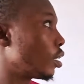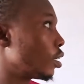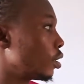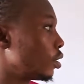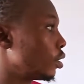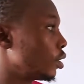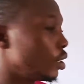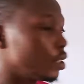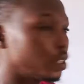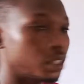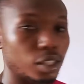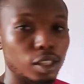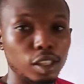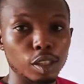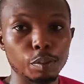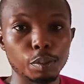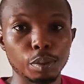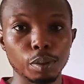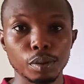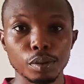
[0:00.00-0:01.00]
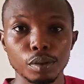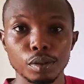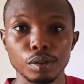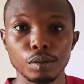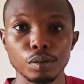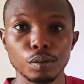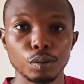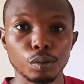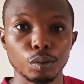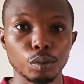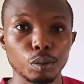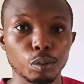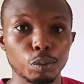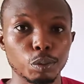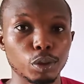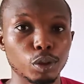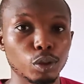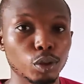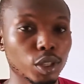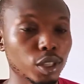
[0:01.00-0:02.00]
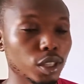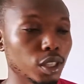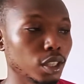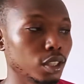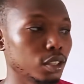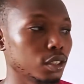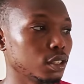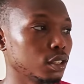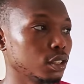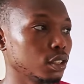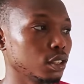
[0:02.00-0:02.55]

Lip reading: In this clip, we'll be looking at